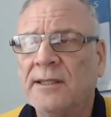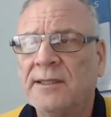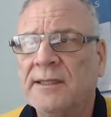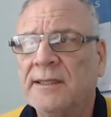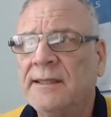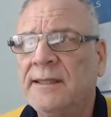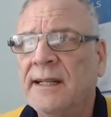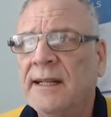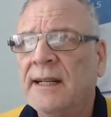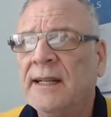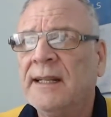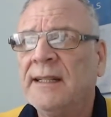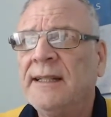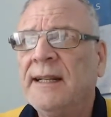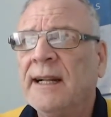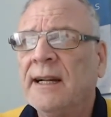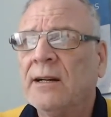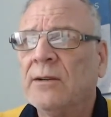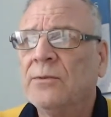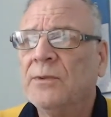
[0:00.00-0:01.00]
And
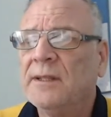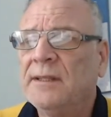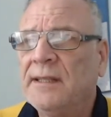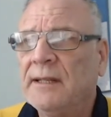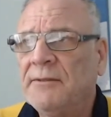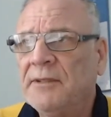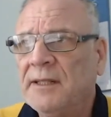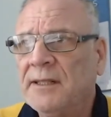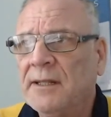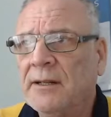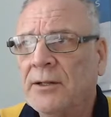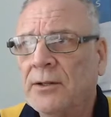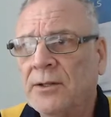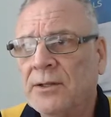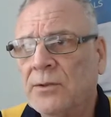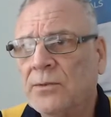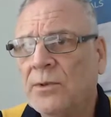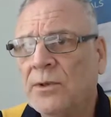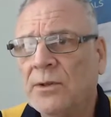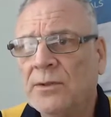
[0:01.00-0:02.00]
now with everything going on in the
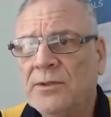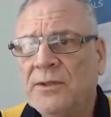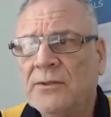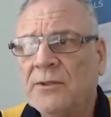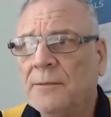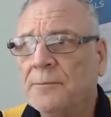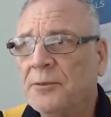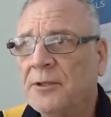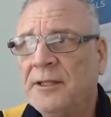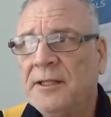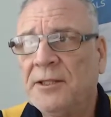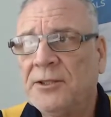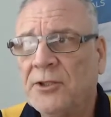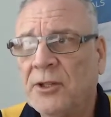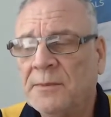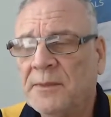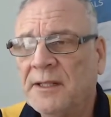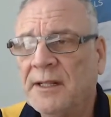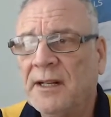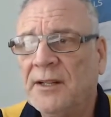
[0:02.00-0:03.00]
world, you've got plenty of time
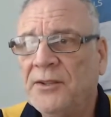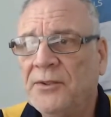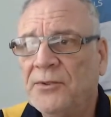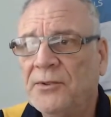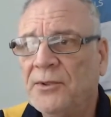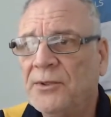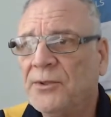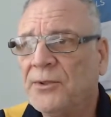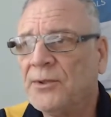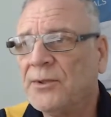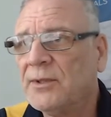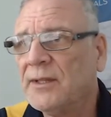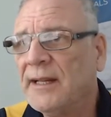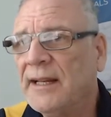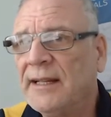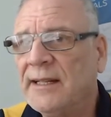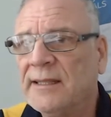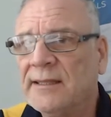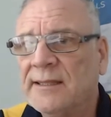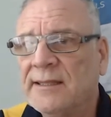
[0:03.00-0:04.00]
to go through it all,
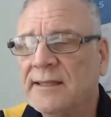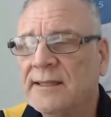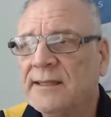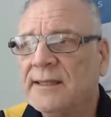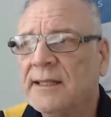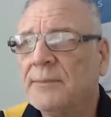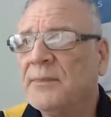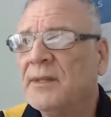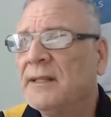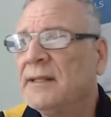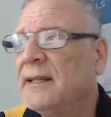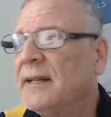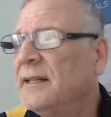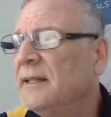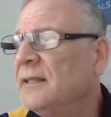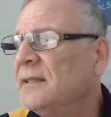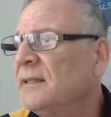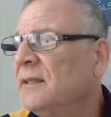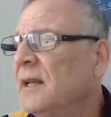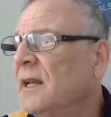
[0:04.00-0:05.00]
and it's something that
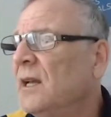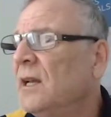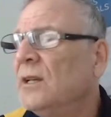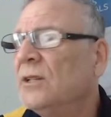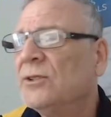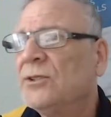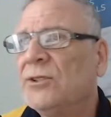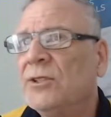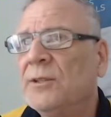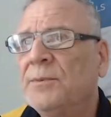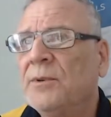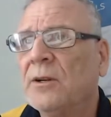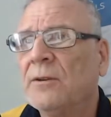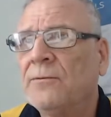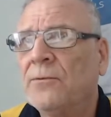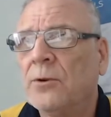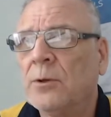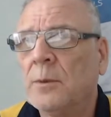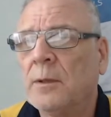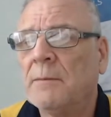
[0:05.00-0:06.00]
is super
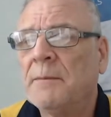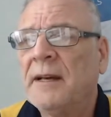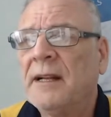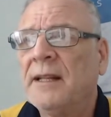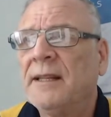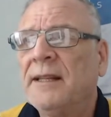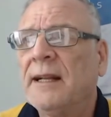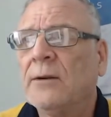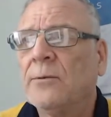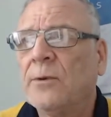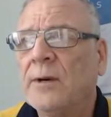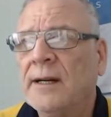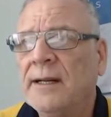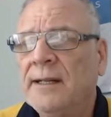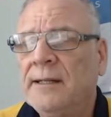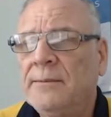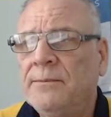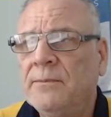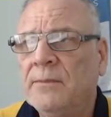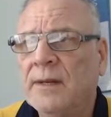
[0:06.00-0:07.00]
affordable. I made it that
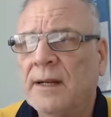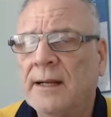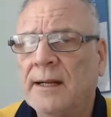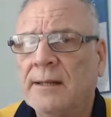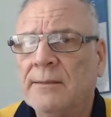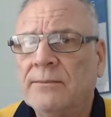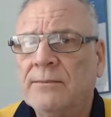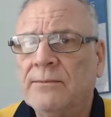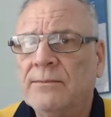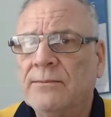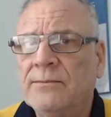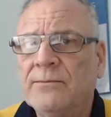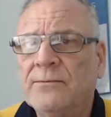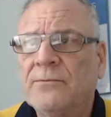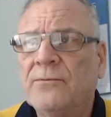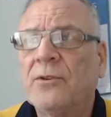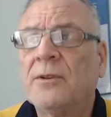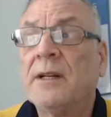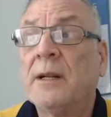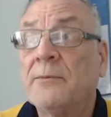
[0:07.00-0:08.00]
way
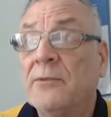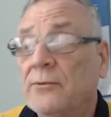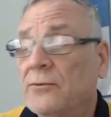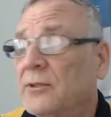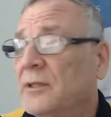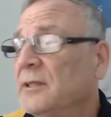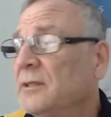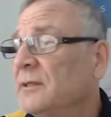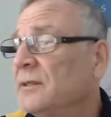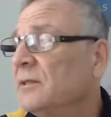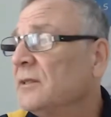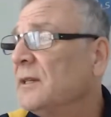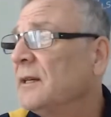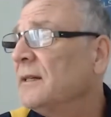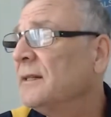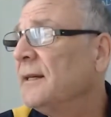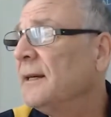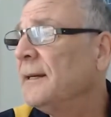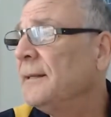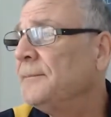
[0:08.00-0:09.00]
for a number of reasons.
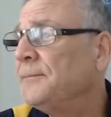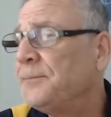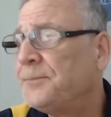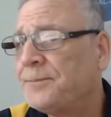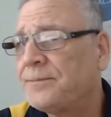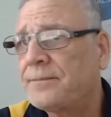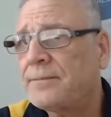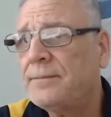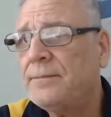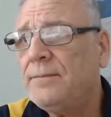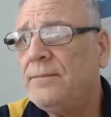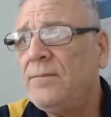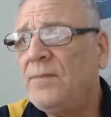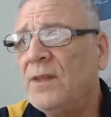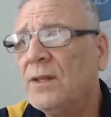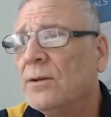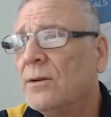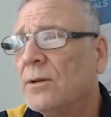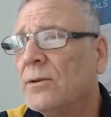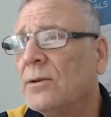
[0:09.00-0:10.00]
Okay.
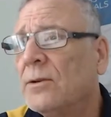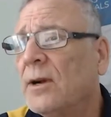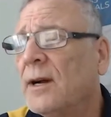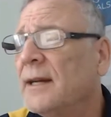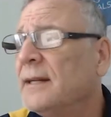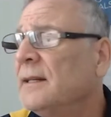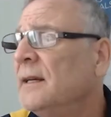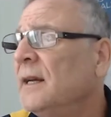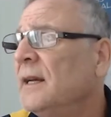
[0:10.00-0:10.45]
All right.